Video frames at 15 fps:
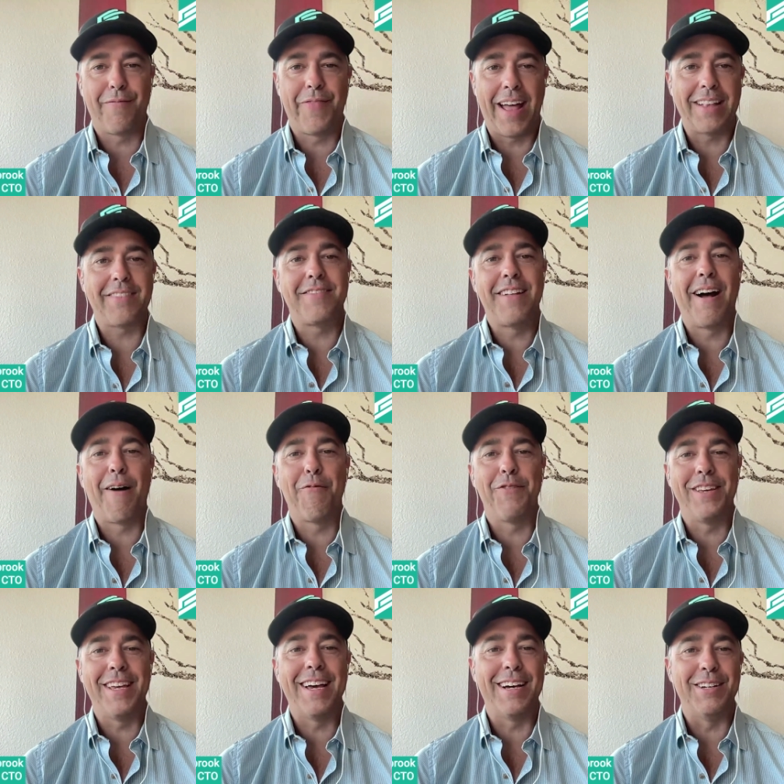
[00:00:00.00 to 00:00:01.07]
that's now
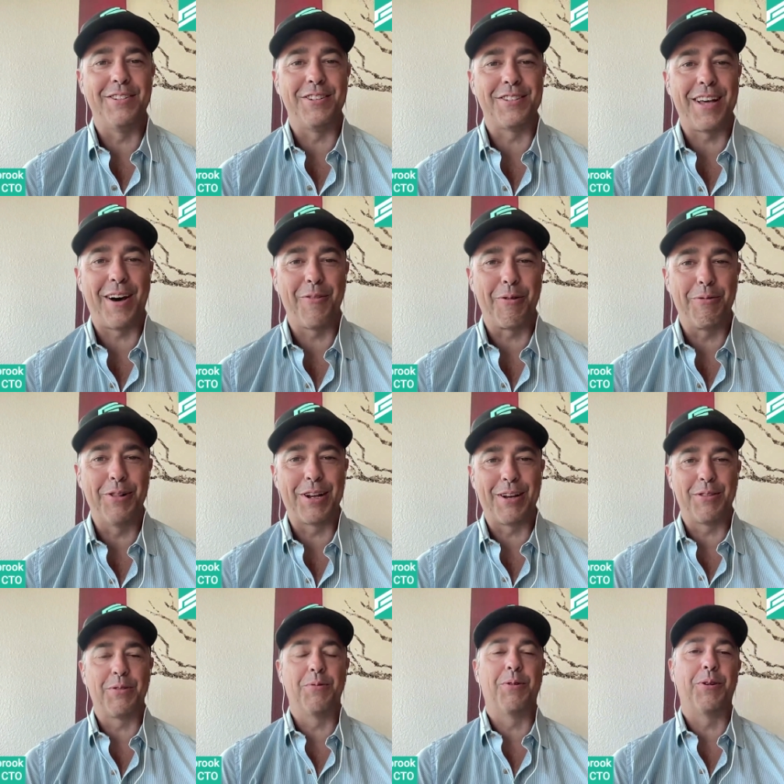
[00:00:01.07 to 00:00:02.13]
the edge is how we look
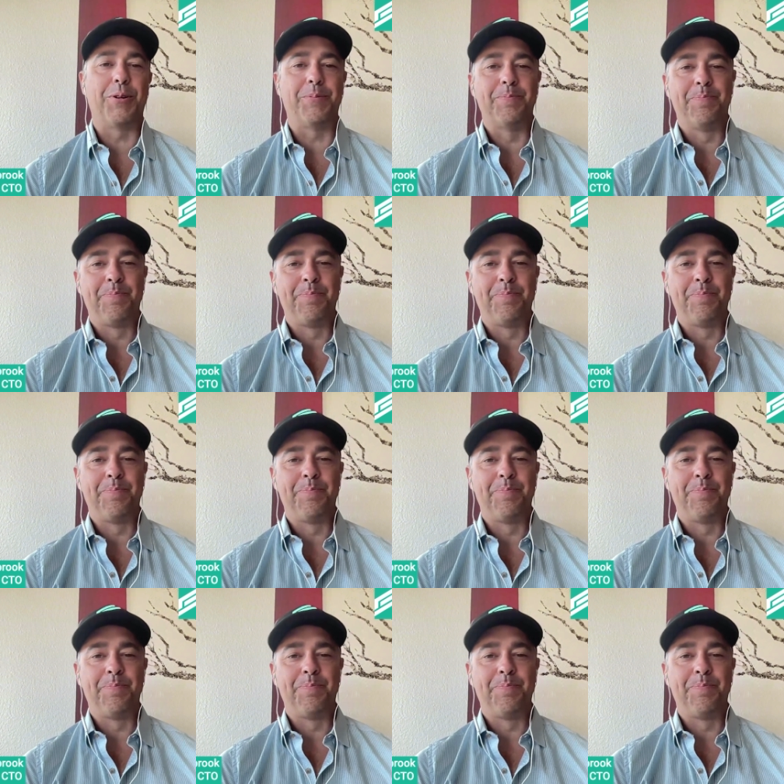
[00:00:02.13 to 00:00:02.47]
at the world.